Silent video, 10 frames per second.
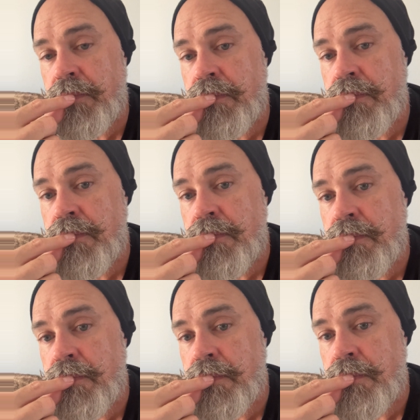
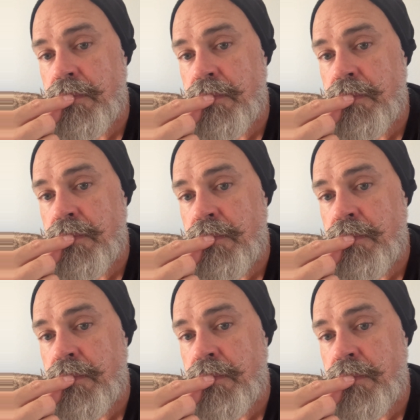
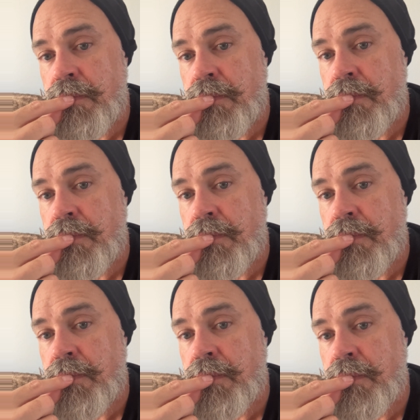
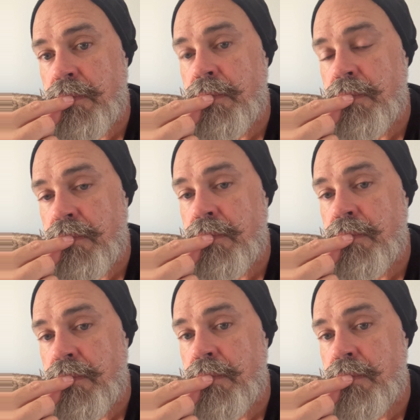
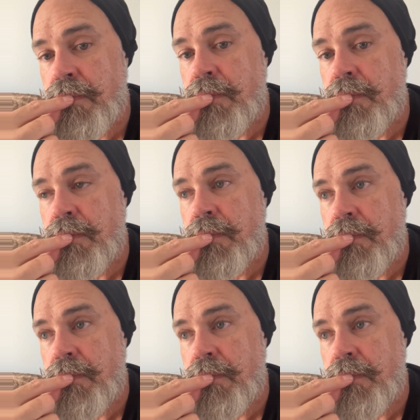Nobody speaks.